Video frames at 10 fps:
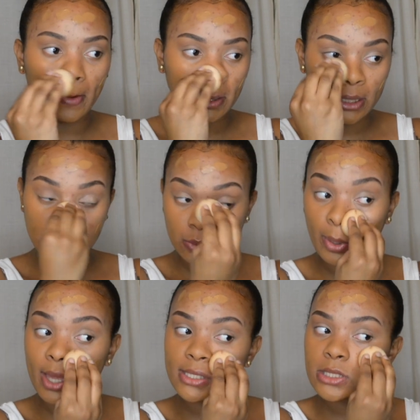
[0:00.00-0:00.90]
uh, this
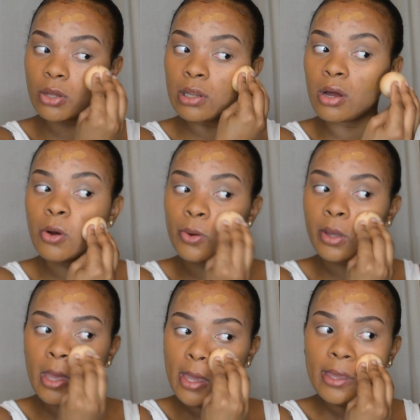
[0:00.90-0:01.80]
way so long,
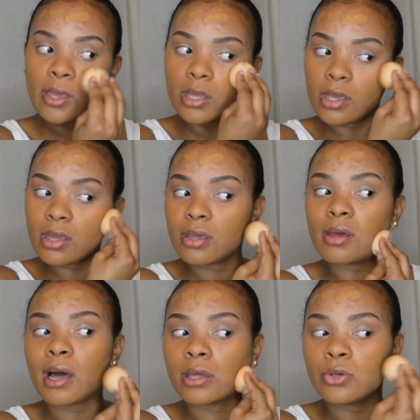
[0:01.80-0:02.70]

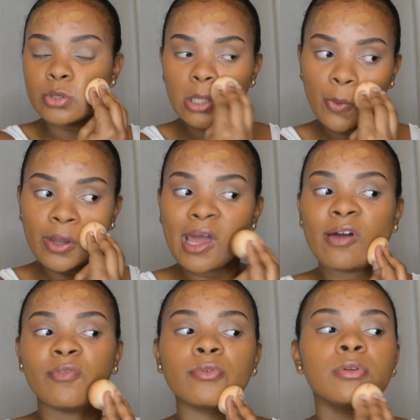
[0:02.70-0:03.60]
I usually would
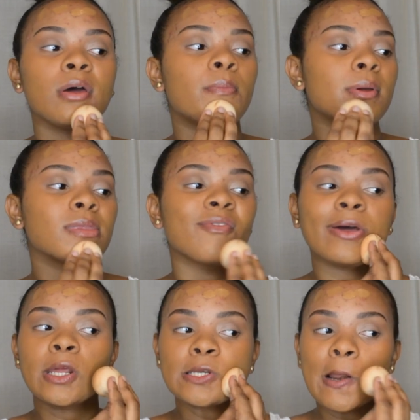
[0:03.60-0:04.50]
have, you know, put the
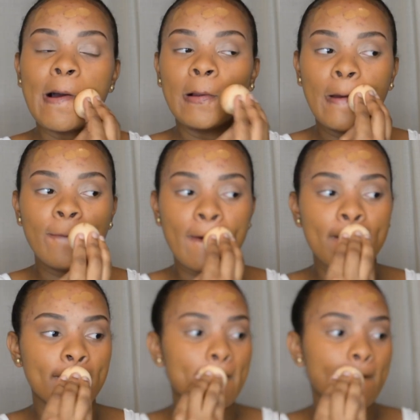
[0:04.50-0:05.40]
foundation all over